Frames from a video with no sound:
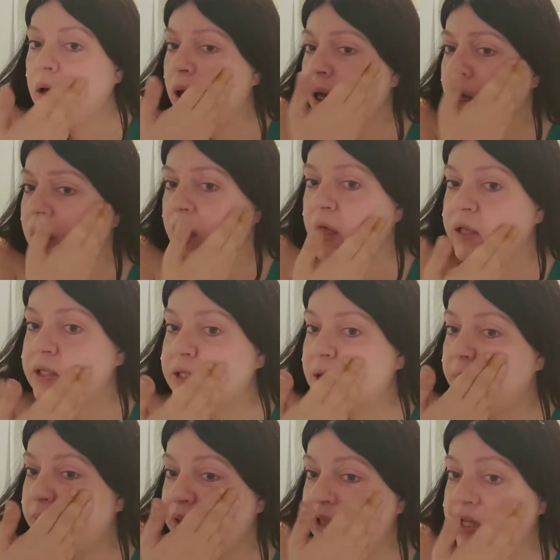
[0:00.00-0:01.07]
Huh, it's
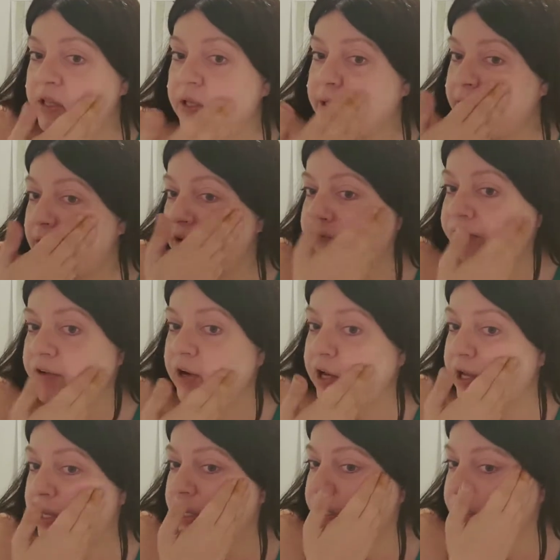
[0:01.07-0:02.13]
completely
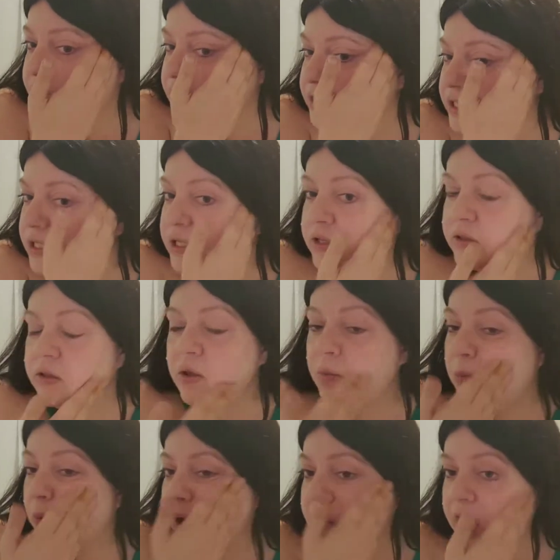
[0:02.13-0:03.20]
different
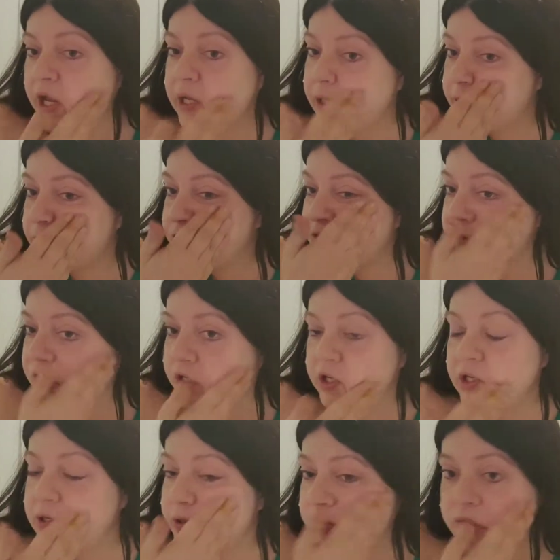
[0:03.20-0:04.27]
than what I usually
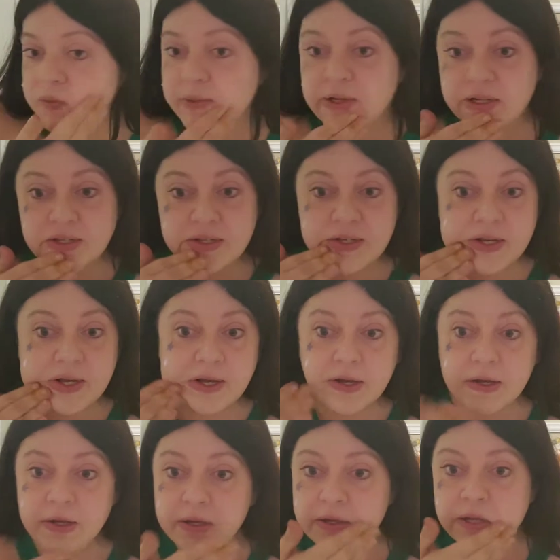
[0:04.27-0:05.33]
use, but it's
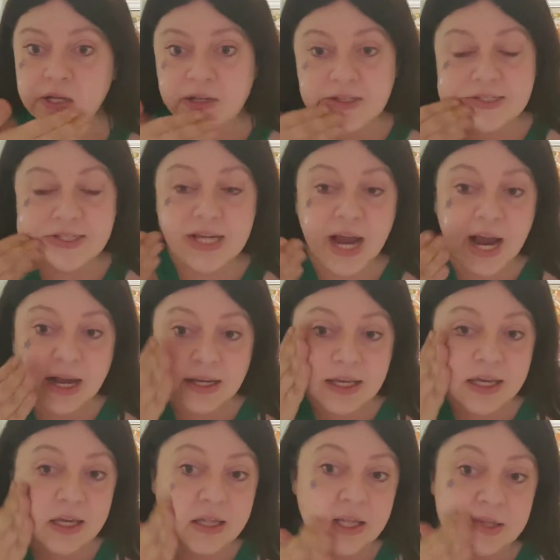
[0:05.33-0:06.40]
good. It's
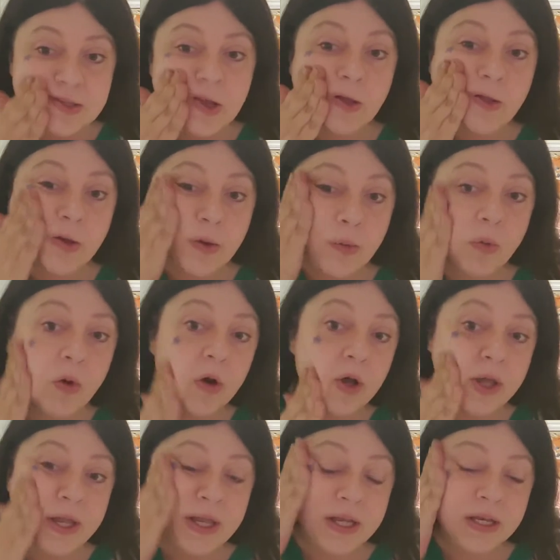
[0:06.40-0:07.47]
tacky. That's all I
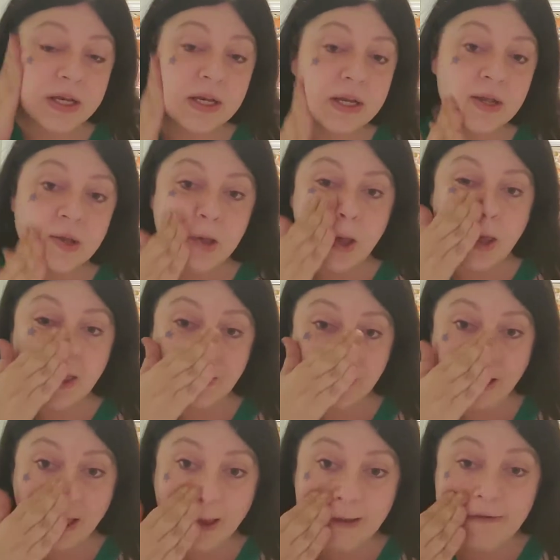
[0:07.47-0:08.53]
want in
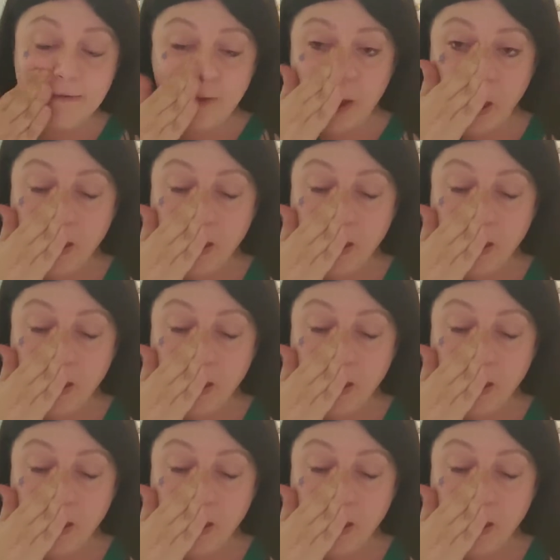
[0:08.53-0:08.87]
life.